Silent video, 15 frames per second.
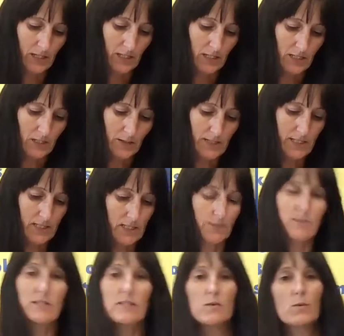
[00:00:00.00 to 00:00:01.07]
So I did some
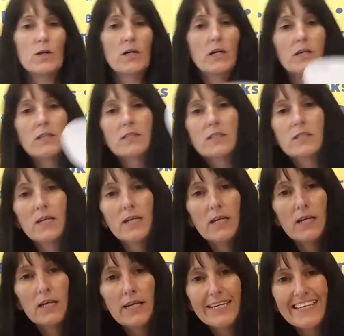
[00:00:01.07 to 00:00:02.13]
swirls,
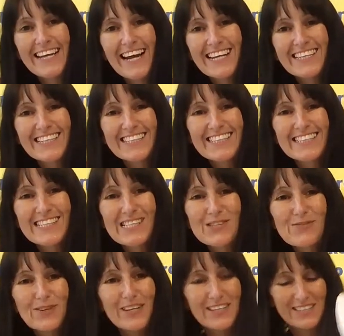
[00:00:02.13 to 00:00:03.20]
like galaxy
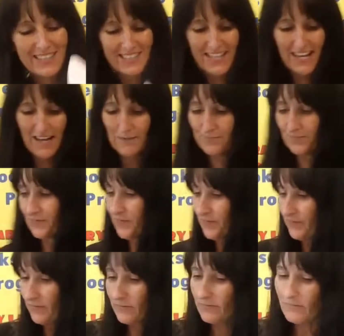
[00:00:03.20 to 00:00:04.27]
swirls there.
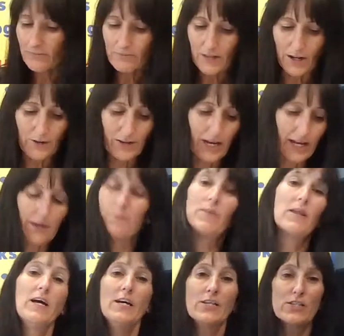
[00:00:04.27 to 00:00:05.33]
Okay,
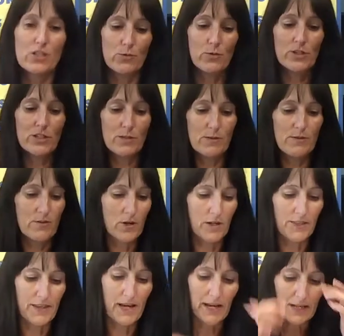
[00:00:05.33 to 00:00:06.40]
so once we've
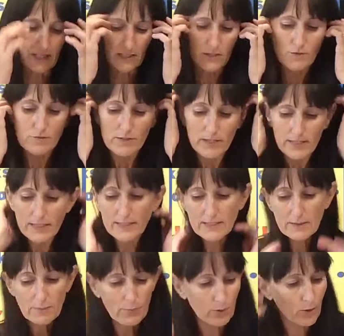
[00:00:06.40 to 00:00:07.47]
got that, it's really
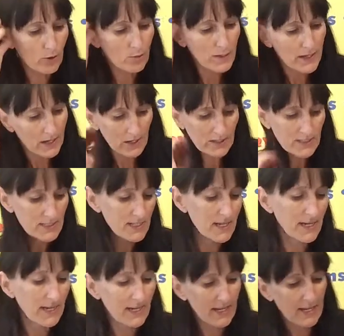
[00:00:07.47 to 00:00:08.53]
simple because
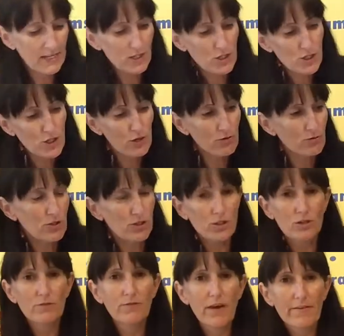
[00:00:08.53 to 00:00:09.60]
it shows
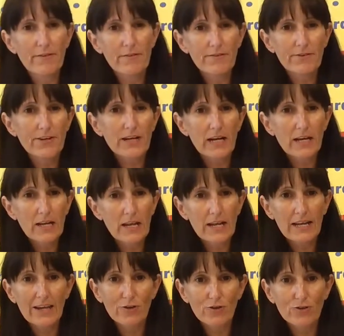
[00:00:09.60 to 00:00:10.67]
you very, very
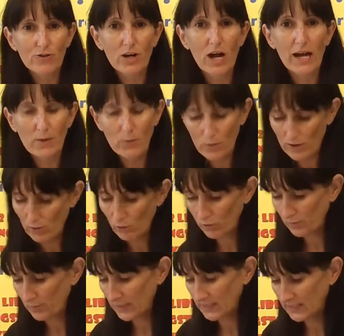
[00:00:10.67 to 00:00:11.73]
clearly on your kite where all the
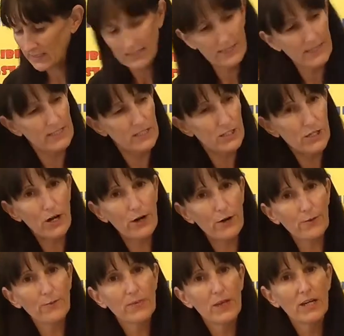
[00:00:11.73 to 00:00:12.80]
pieces need to
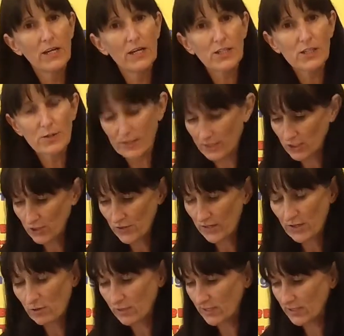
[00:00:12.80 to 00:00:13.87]
go. So I'm going to try and
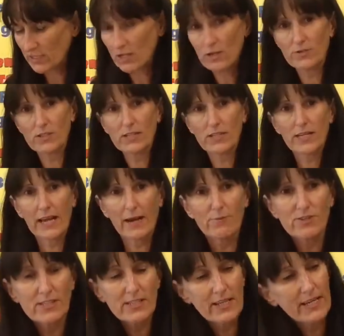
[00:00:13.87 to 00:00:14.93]
hold it as close to the camera
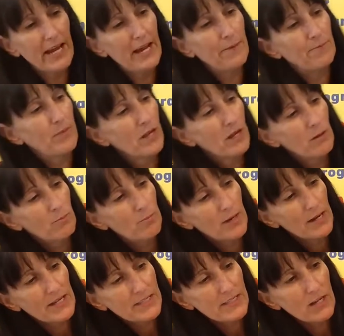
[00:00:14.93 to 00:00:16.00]
as I can.
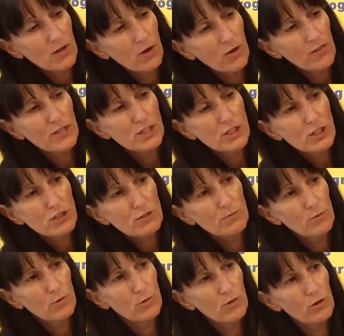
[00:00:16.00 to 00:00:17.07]
But on the
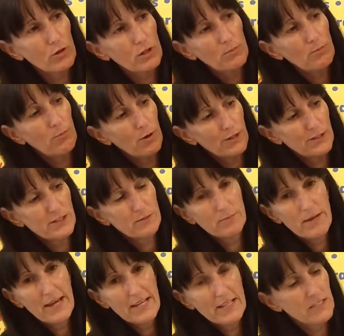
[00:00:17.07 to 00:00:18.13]
small bottom
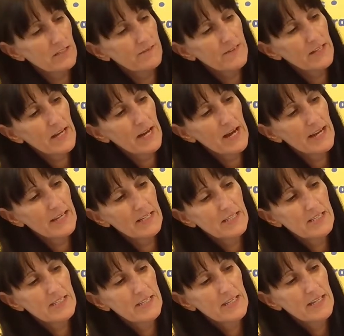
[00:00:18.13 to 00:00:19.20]
ends of the
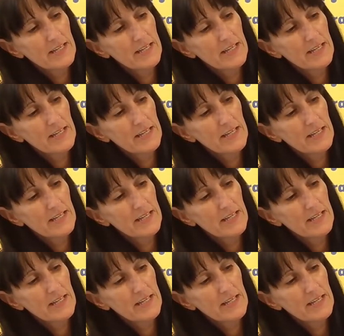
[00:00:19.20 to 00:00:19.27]
kite,